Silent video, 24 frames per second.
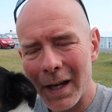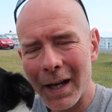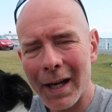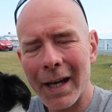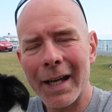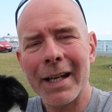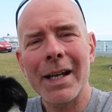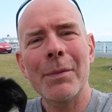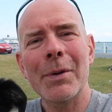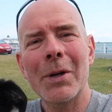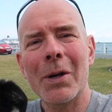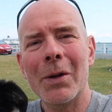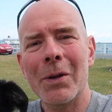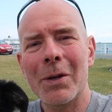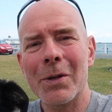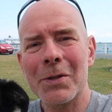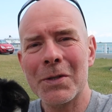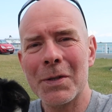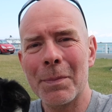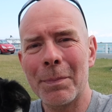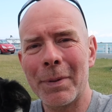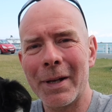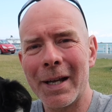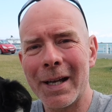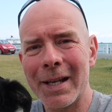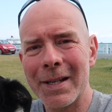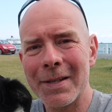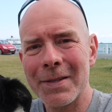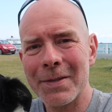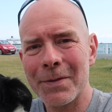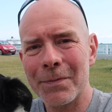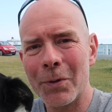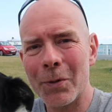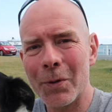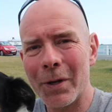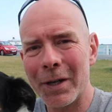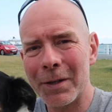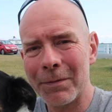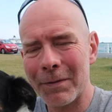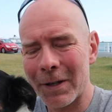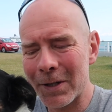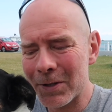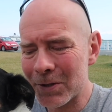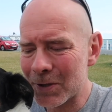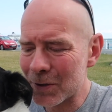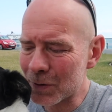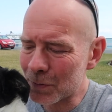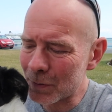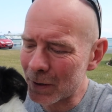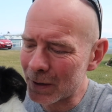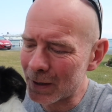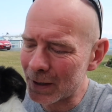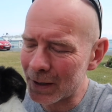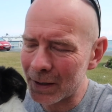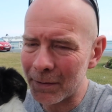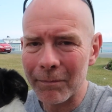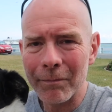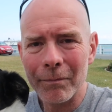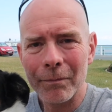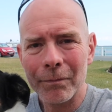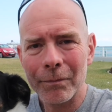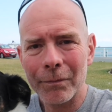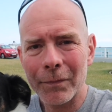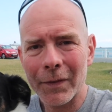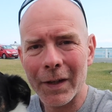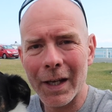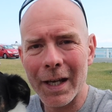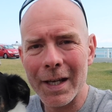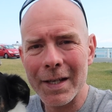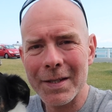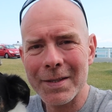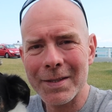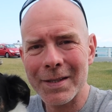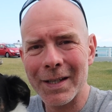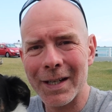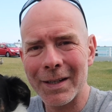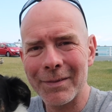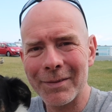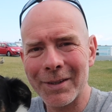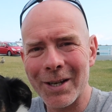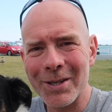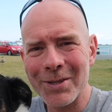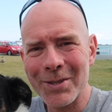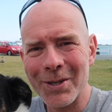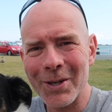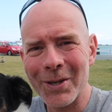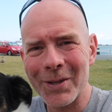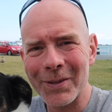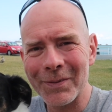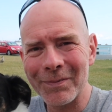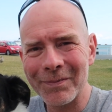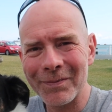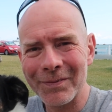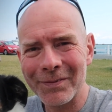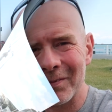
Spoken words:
And then we've got lots of plans for adventures with her as time goes on.